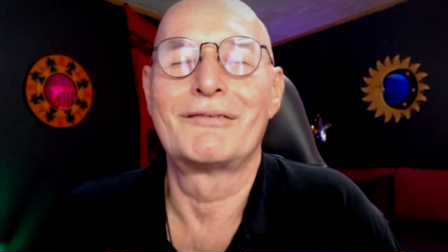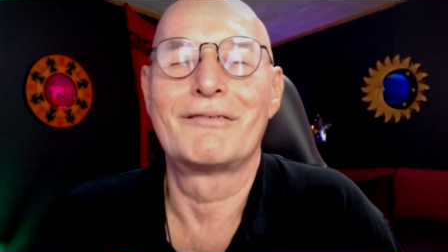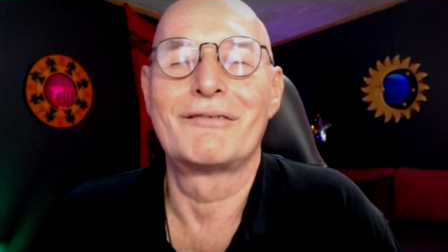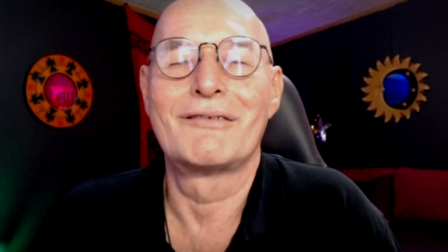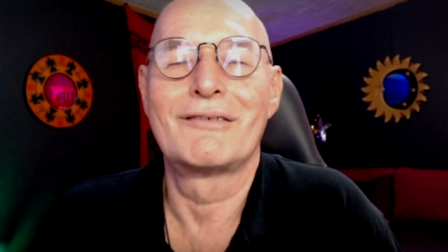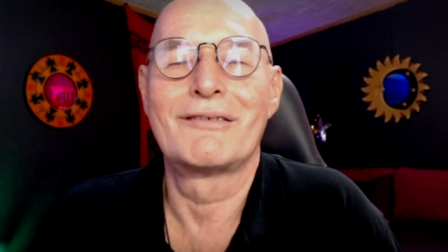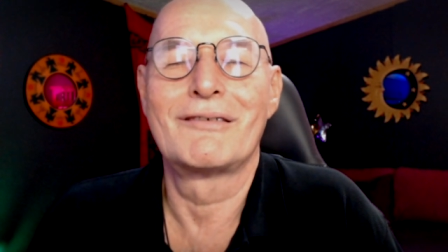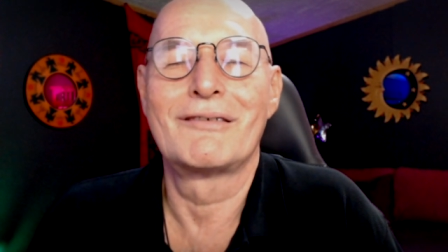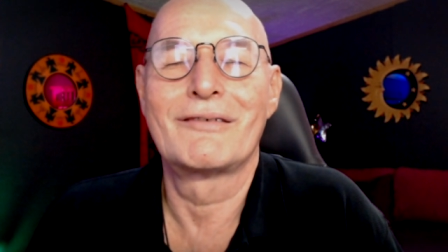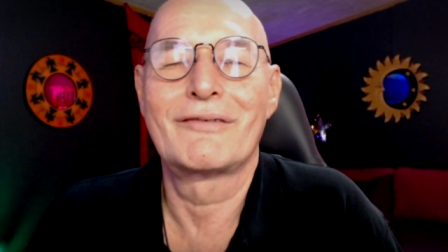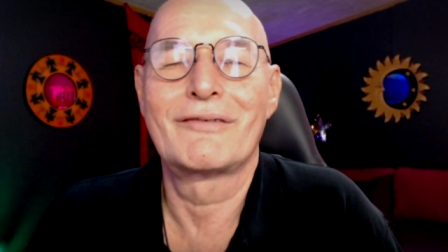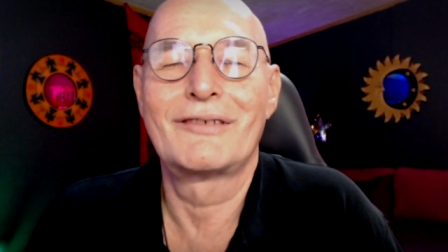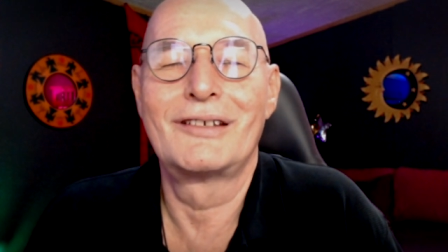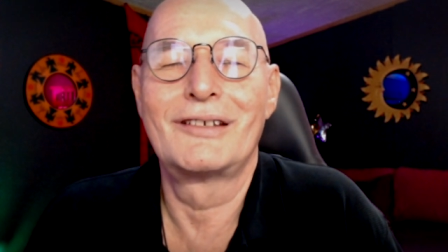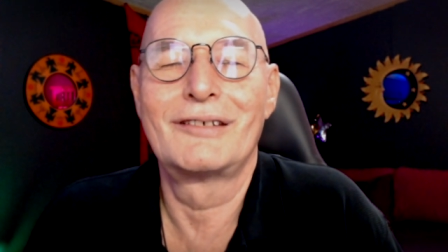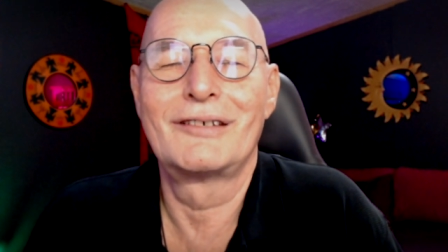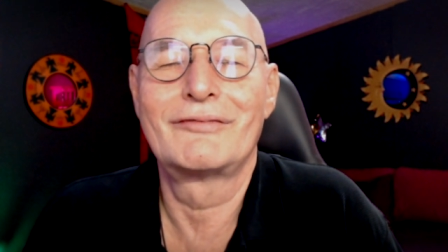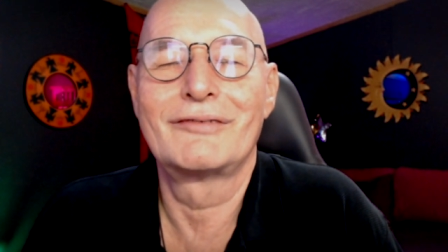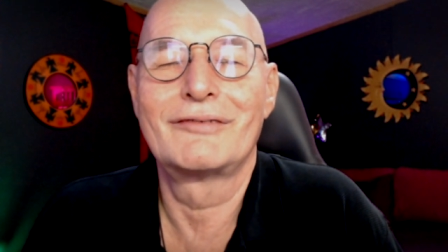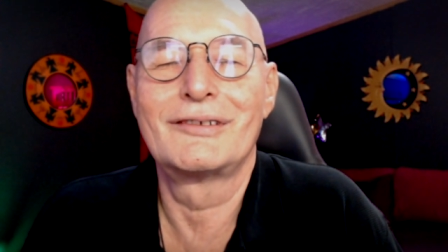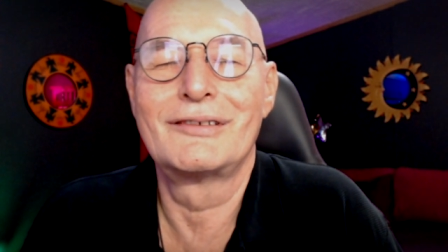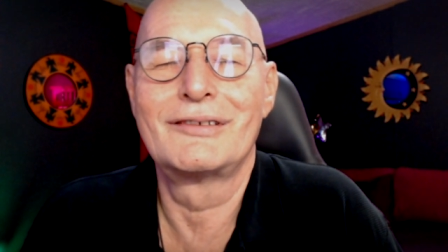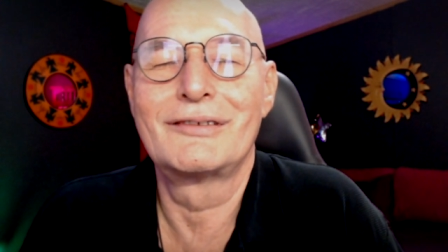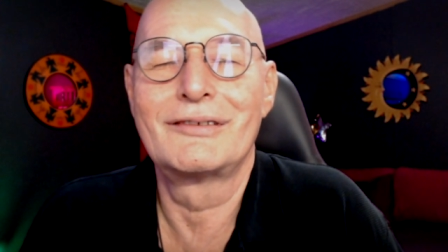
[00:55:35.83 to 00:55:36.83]
earth love
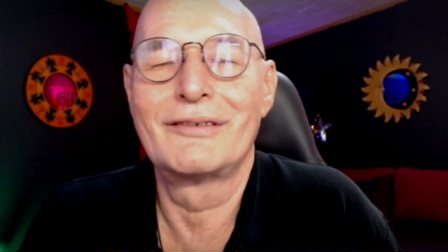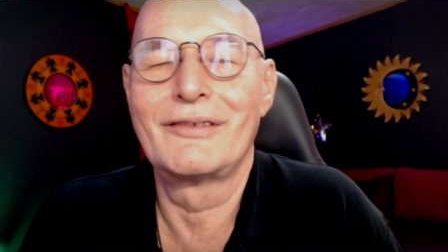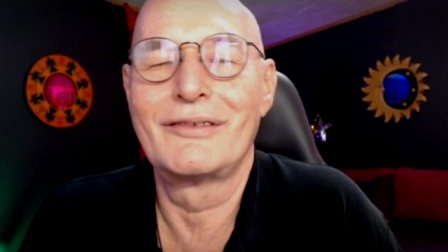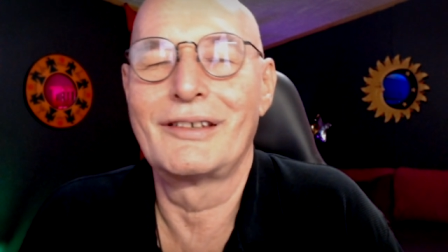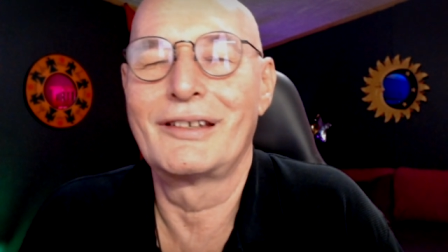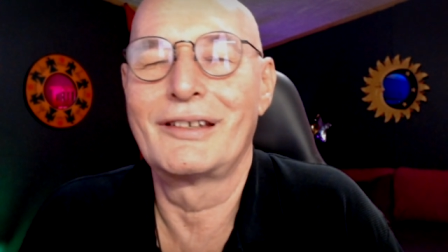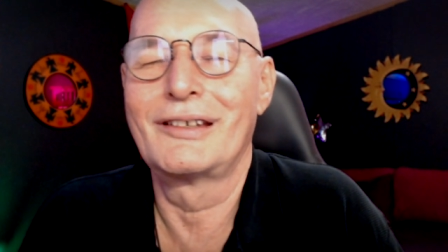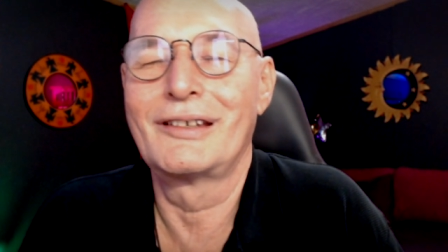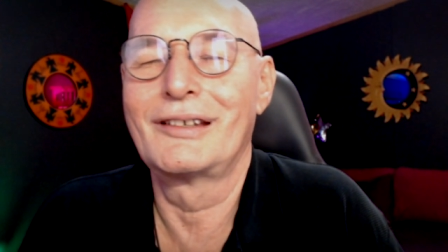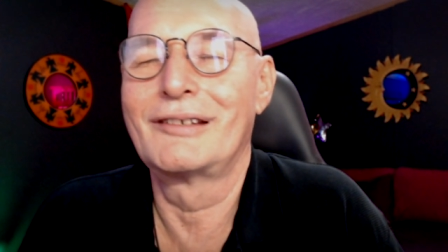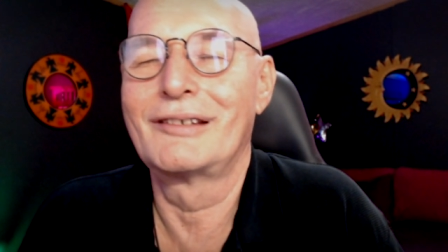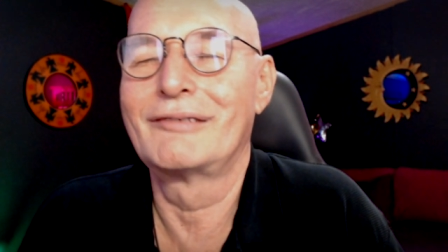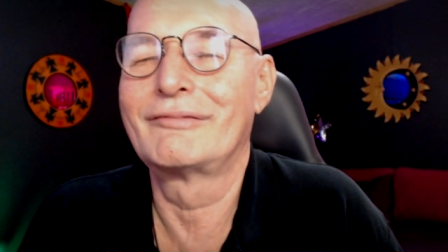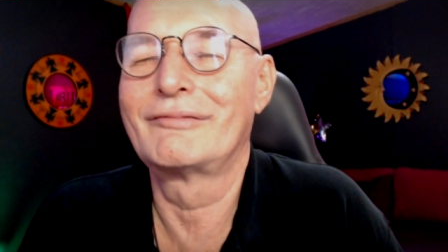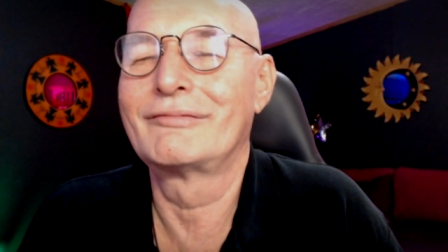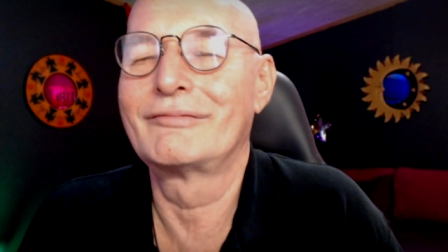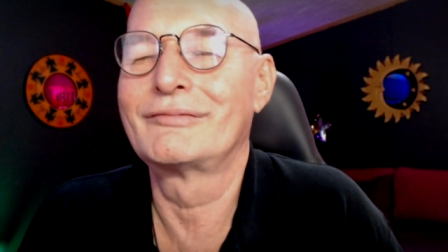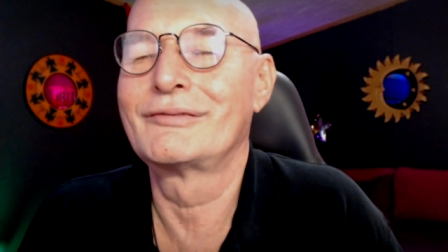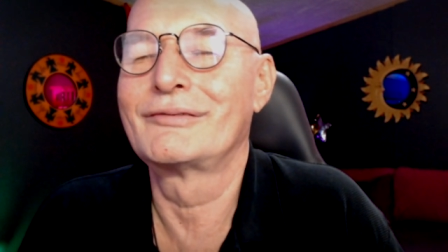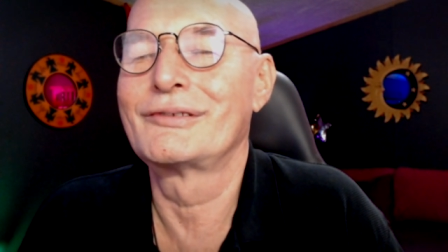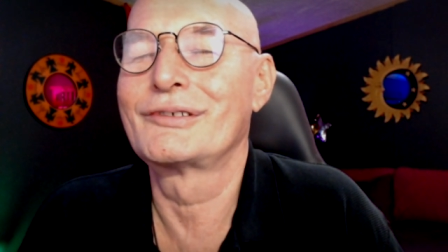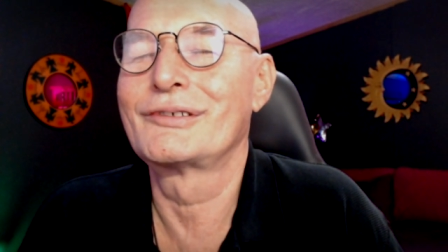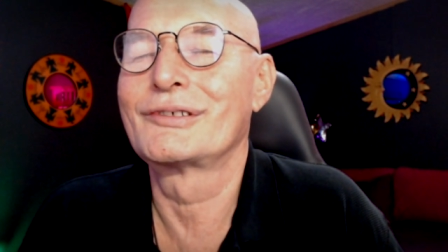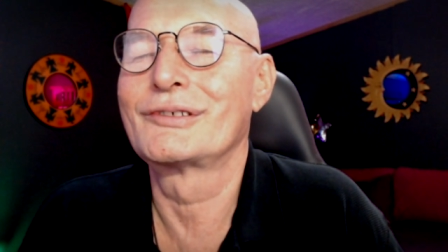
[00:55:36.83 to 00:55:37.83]
into the
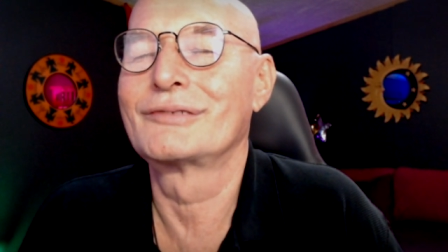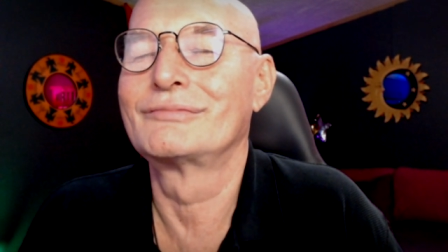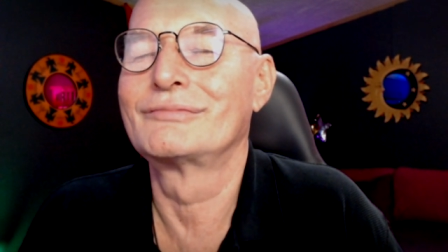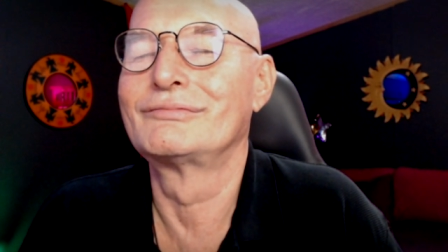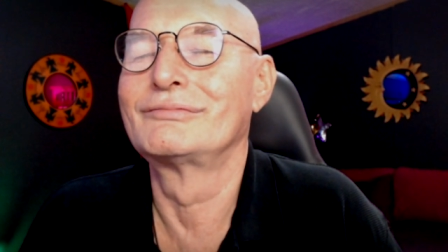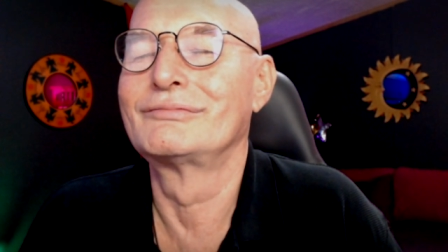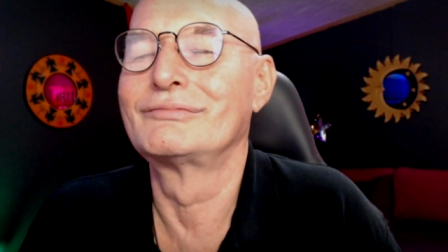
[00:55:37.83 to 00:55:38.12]
heavens.